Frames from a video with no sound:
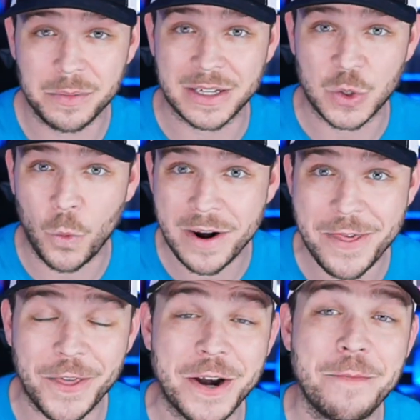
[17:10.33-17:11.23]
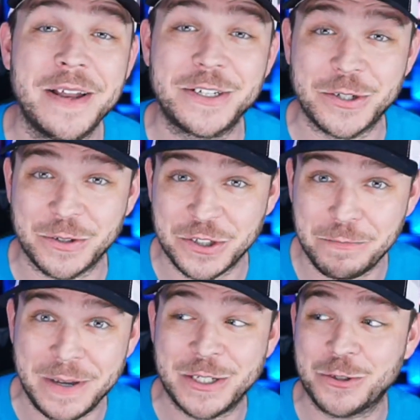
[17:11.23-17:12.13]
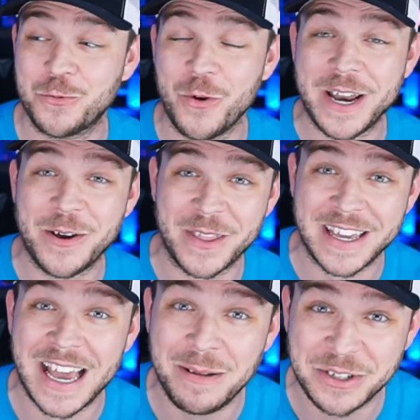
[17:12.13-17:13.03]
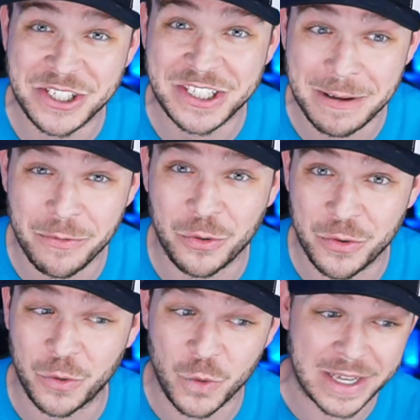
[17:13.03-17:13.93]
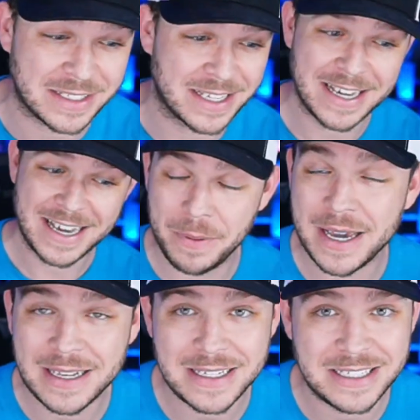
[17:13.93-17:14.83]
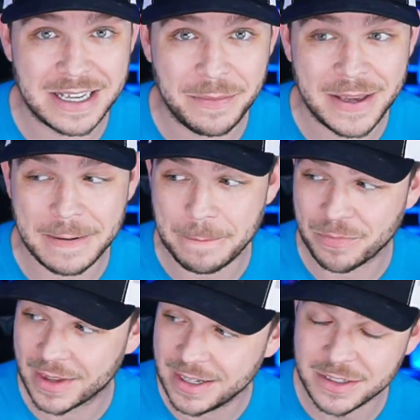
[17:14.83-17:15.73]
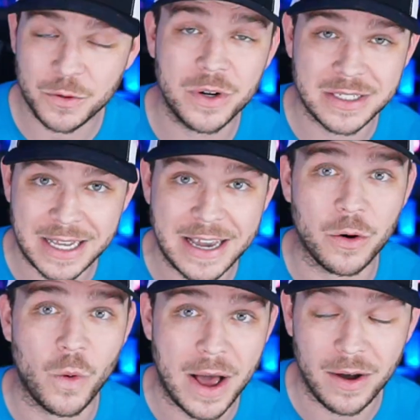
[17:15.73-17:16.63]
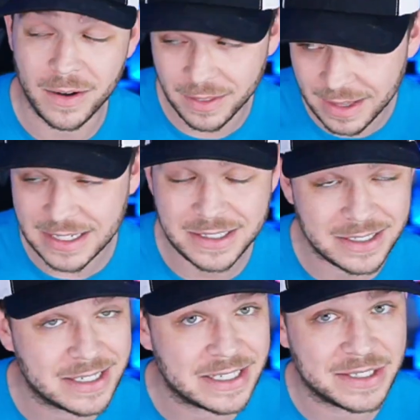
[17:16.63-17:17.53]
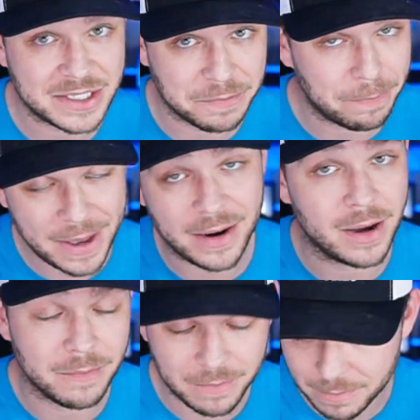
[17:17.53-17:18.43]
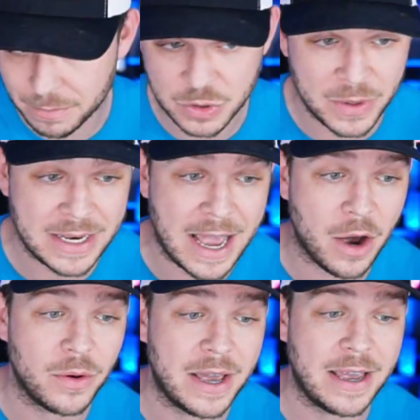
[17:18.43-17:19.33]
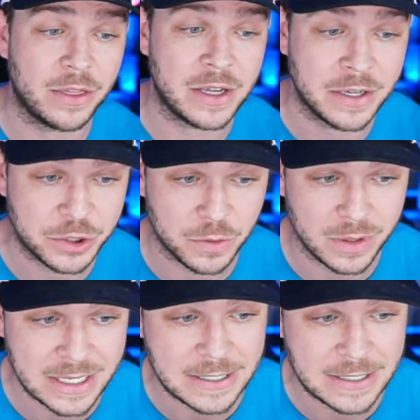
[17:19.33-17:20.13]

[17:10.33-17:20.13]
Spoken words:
you know, my 20-30 minutes you're going to spend just waiting on the game to sim through the weeks. If you're big into simming, it's going to take a while unless this gets sped up between now and the initial